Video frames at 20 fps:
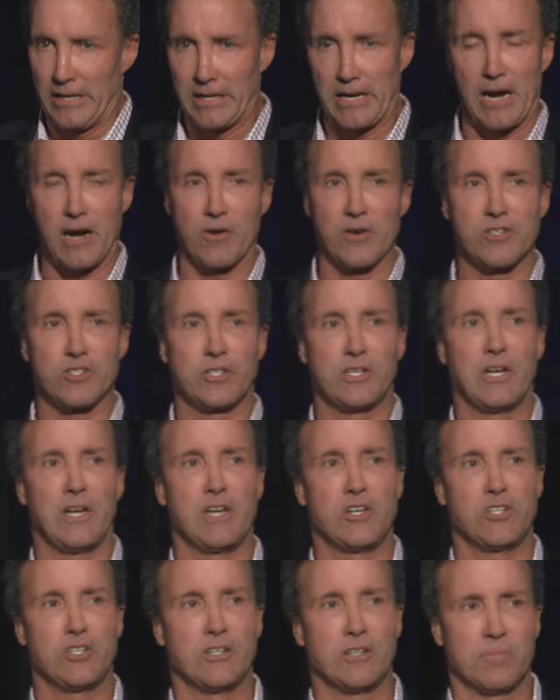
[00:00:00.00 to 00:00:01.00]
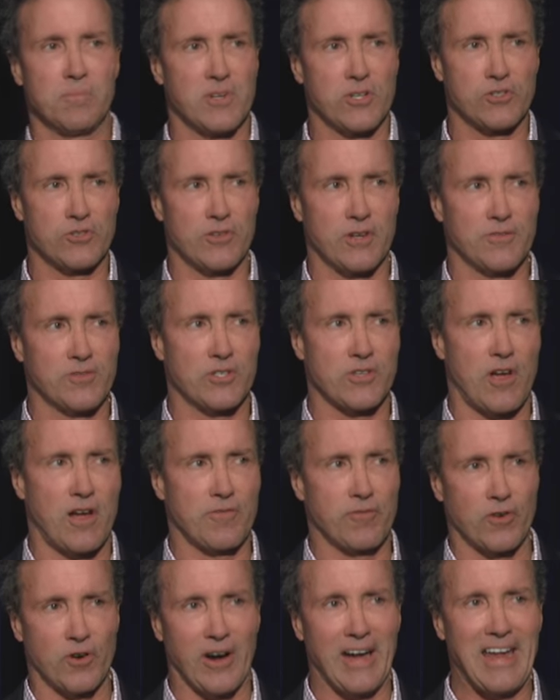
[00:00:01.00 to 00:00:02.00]
in higher education and administrative
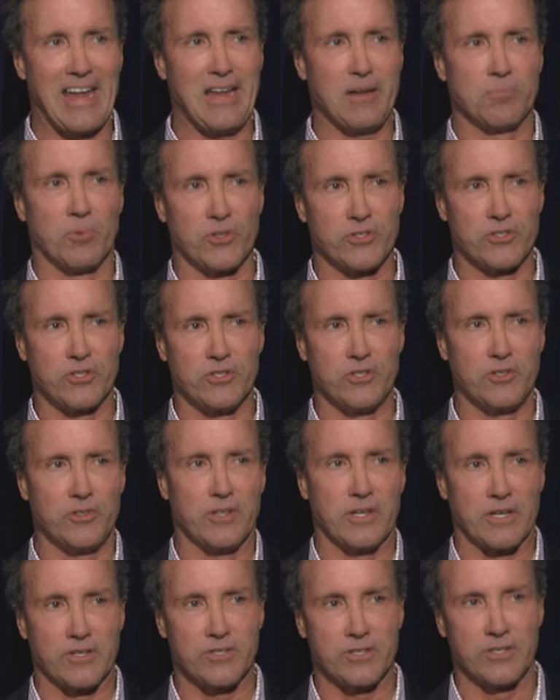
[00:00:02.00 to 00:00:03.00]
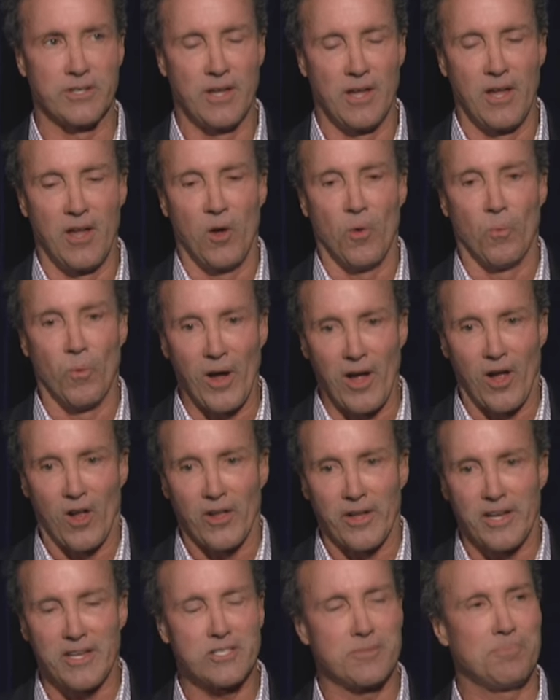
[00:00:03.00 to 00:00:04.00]
software able to do this.
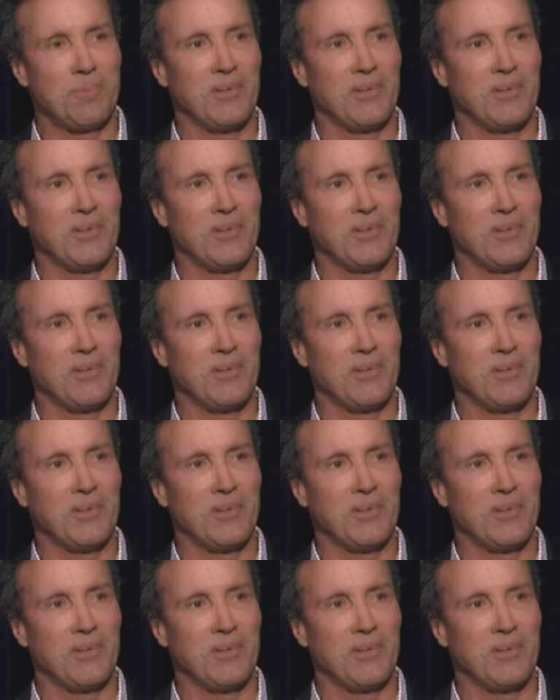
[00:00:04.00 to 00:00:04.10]
Well, it's